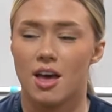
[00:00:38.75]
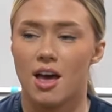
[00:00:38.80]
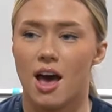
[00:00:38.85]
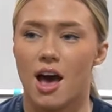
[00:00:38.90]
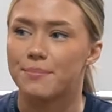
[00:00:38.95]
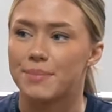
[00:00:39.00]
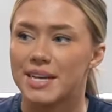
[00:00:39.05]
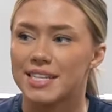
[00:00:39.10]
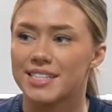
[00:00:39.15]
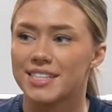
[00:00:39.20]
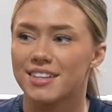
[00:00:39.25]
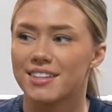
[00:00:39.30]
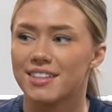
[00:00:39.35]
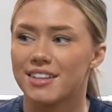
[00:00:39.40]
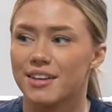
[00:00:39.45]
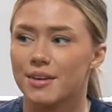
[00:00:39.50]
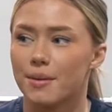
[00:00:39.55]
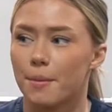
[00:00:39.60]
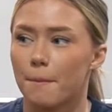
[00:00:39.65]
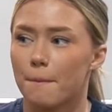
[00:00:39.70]
It
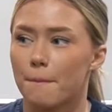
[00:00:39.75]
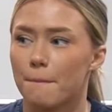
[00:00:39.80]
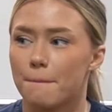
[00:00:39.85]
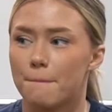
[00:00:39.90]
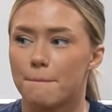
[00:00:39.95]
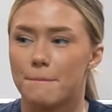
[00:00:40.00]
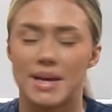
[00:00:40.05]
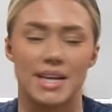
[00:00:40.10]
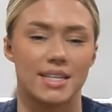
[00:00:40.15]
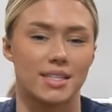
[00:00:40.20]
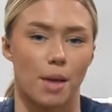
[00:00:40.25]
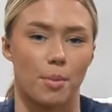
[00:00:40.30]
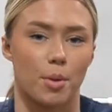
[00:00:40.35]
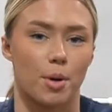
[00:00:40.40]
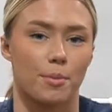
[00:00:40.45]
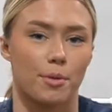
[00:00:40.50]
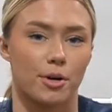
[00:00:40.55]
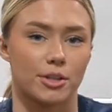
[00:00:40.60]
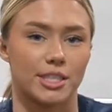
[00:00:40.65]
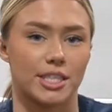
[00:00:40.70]
basically makes
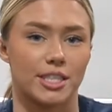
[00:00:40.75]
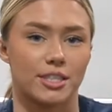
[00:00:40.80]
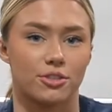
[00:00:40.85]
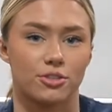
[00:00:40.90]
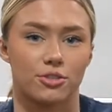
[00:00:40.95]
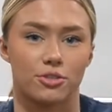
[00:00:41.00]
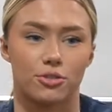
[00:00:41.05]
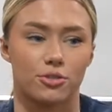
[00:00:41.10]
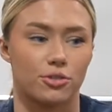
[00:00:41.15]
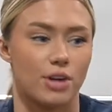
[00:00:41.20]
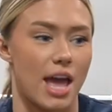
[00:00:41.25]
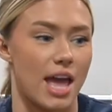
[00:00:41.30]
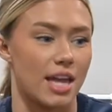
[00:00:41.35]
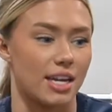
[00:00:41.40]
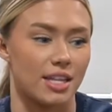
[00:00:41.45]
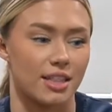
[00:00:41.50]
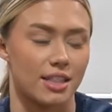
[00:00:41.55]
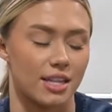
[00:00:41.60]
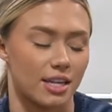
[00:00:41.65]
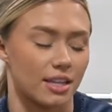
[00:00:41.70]
up our body. So
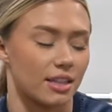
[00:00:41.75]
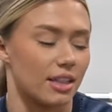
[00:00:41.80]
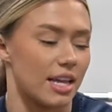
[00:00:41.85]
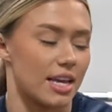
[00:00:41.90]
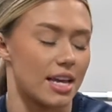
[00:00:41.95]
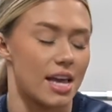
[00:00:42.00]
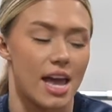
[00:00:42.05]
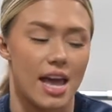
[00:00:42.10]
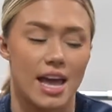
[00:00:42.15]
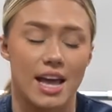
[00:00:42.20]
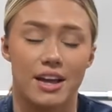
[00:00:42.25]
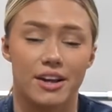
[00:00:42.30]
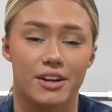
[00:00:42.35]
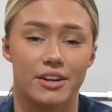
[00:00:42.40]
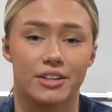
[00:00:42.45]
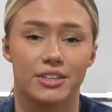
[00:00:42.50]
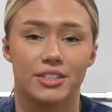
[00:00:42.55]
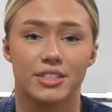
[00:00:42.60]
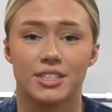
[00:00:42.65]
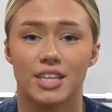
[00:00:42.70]
anything like
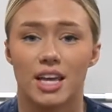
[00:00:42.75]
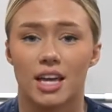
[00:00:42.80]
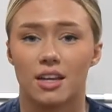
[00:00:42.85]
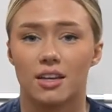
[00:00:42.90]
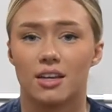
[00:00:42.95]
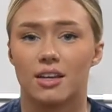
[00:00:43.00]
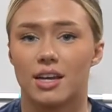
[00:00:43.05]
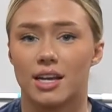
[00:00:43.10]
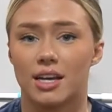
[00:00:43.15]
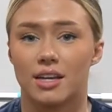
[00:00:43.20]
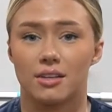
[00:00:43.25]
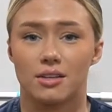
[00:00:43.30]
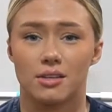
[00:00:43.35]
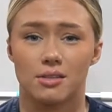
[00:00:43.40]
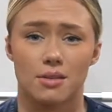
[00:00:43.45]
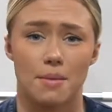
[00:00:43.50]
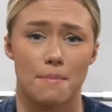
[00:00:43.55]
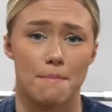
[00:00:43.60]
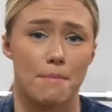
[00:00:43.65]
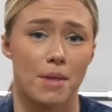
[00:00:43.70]
hair, skin,
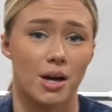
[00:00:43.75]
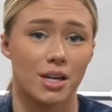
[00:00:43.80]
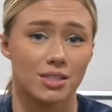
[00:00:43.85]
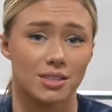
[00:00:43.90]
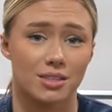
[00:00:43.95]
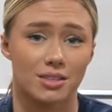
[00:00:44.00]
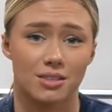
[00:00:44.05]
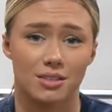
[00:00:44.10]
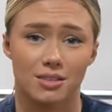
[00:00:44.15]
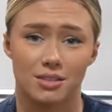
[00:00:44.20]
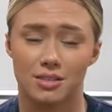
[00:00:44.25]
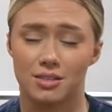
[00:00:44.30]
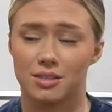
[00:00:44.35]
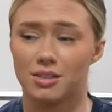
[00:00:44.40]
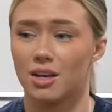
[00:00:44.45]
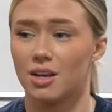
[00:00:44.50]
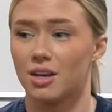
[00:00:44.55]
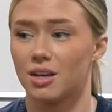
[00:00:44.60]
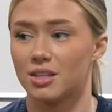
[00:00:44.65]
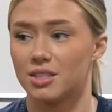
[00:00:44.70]
nails,
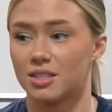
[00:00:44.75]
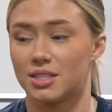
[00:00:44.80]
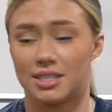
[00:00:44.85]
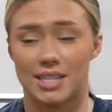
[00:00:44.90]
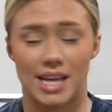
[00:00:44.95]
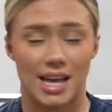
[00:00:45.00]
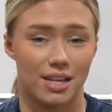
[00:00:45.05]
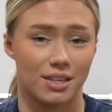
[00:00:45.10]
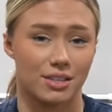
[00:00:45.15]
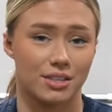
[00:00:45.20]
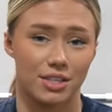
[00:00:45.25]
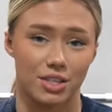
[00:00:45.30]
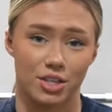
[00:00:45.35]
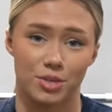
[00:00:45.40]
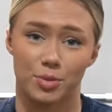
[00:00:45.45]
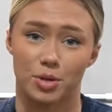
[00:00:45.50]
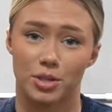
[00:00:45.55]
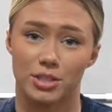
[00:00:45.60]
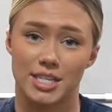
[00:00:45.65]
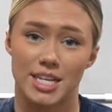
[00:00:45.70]
muscles, cells in
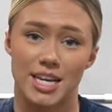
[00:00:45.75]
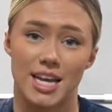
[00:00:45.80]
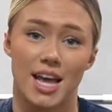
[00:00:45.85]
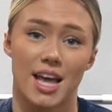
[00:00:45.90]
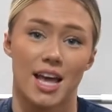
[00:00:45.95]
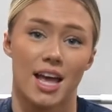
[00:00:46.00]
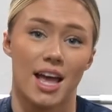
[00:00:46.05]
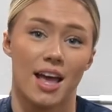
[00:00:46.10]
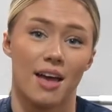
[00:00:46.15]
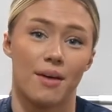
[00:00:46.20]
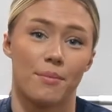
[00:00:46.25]
our body,